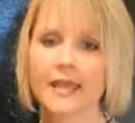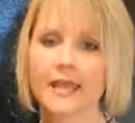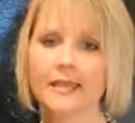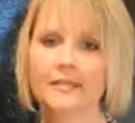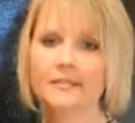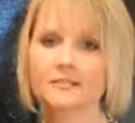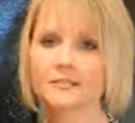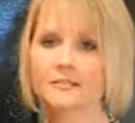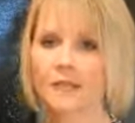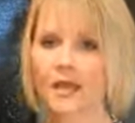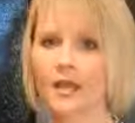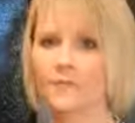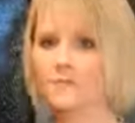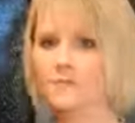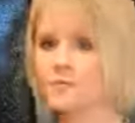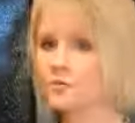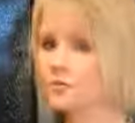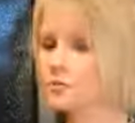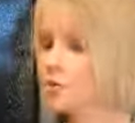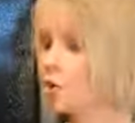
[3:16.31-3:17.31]
it is time
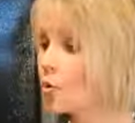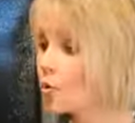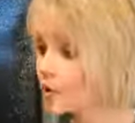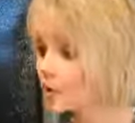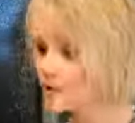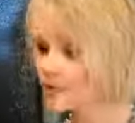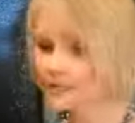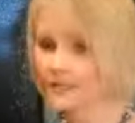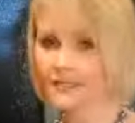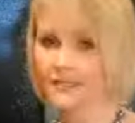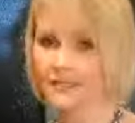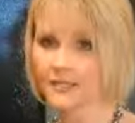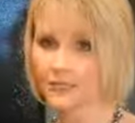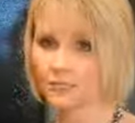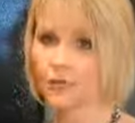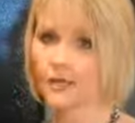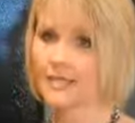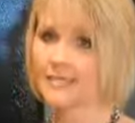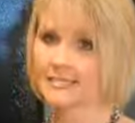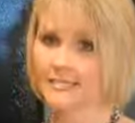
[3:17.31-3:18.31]
to lower the
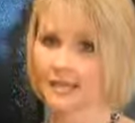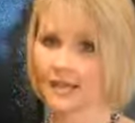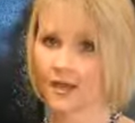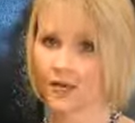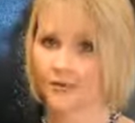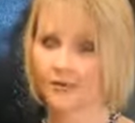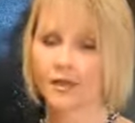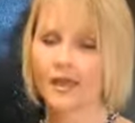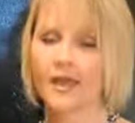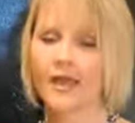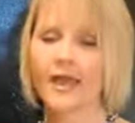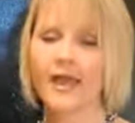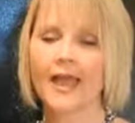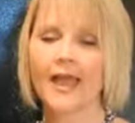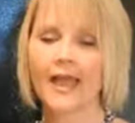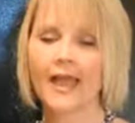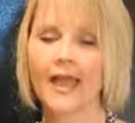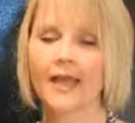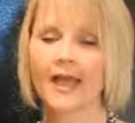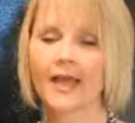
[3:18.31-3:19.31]
heat way down,
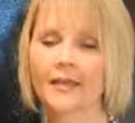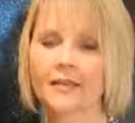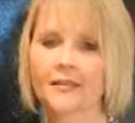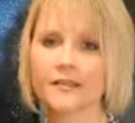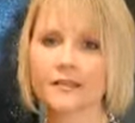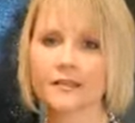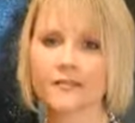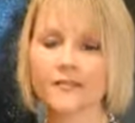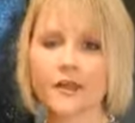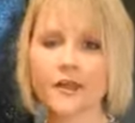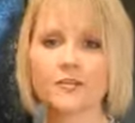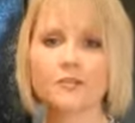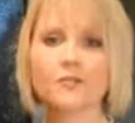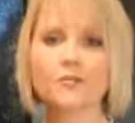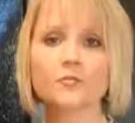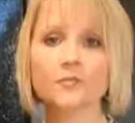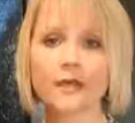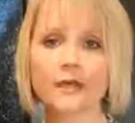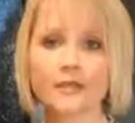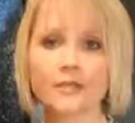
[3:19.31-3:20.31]
and then
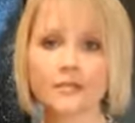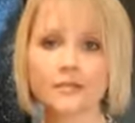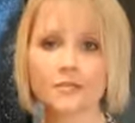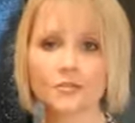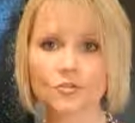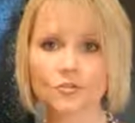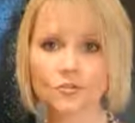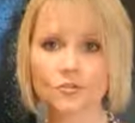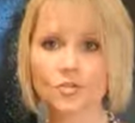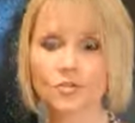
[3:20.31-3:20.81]
you let it